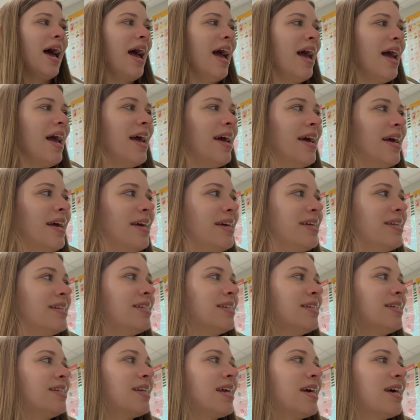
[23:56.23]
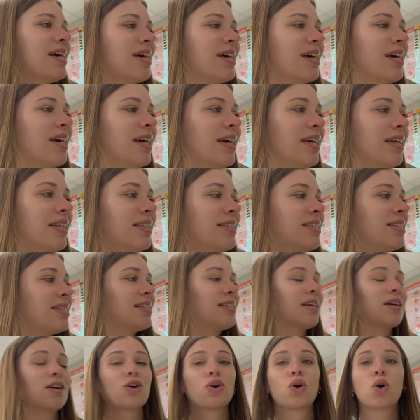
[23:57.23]
and
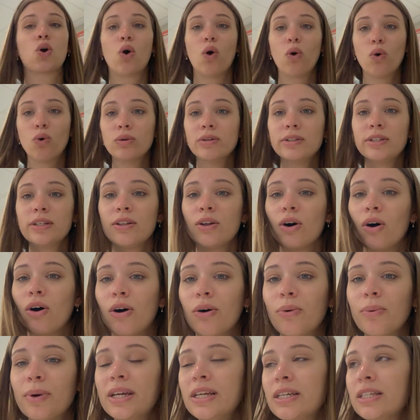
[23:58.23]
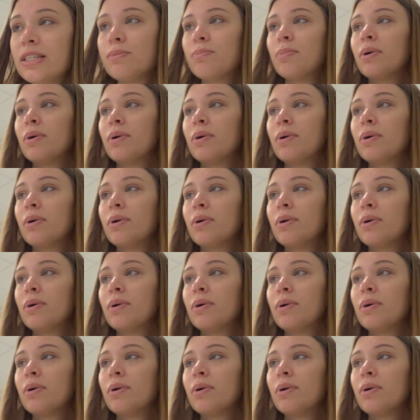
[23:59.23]
it's cold in the hallways,